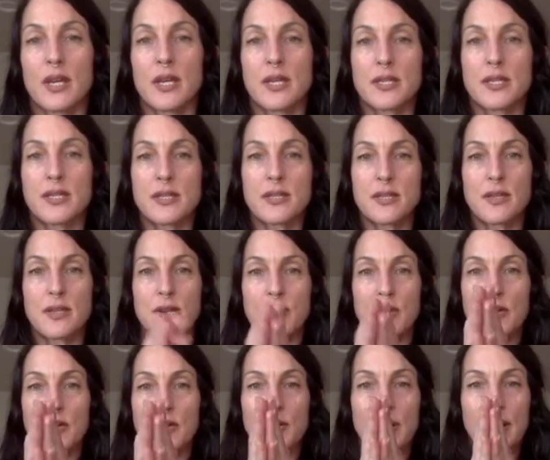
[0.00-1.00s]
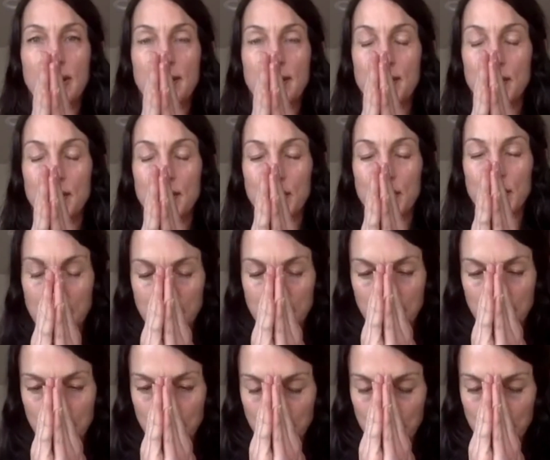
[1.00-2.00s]
So I'm going
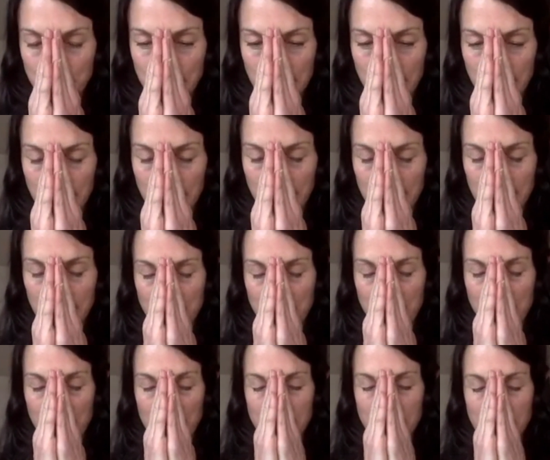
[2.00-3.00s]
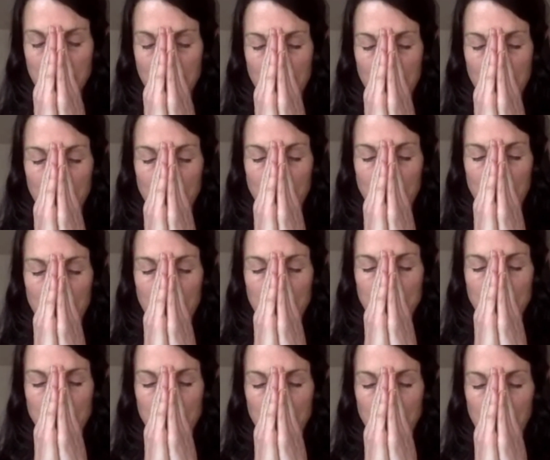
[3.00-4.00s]
to dedicate the merit to all
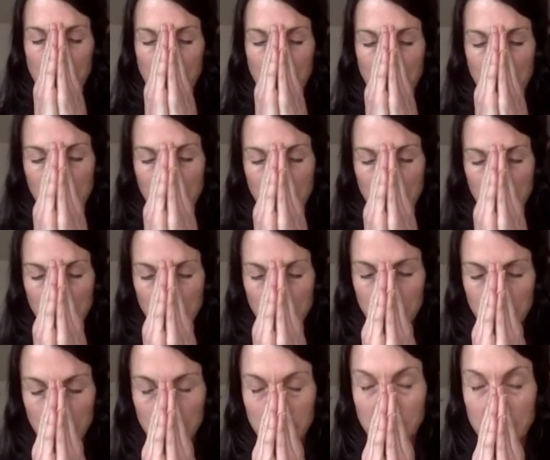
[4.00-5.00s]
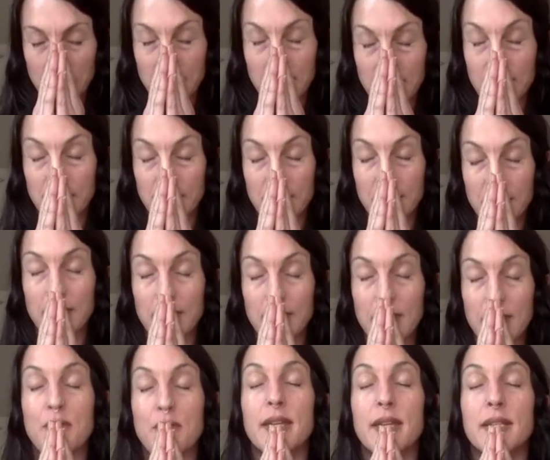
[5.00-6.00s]
beings. May we all
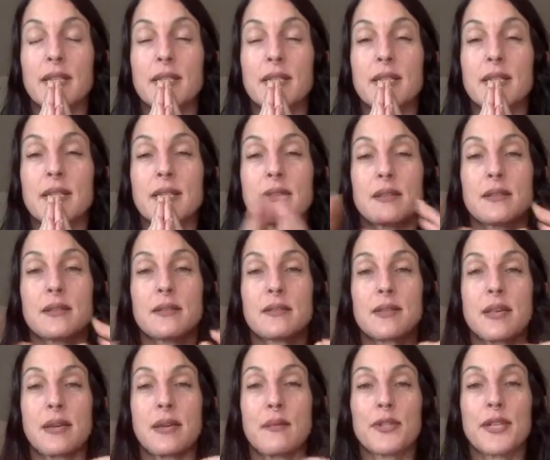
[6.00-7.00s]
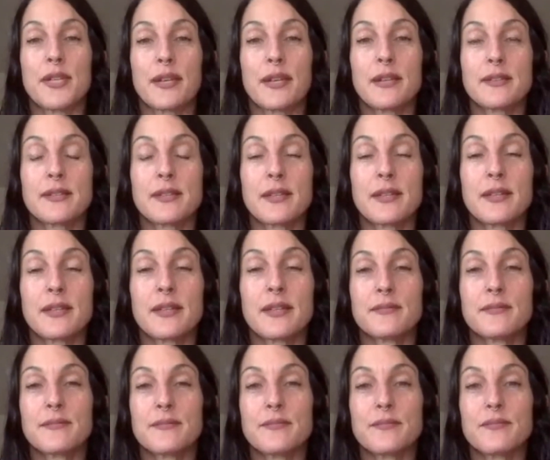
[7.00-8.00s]
awaken simultaneously
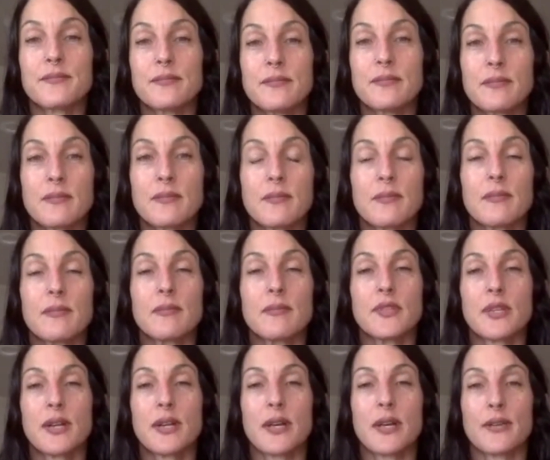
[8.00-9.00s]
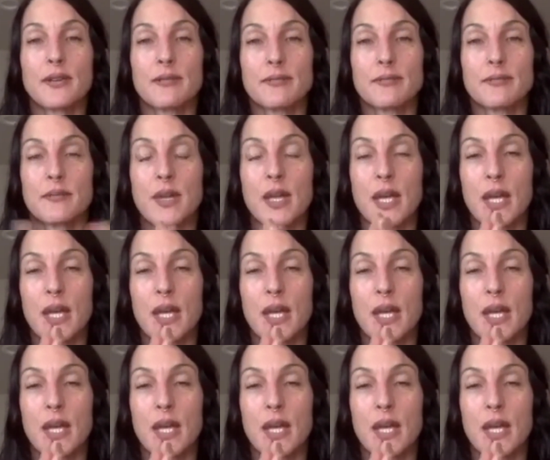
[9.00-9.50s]
together.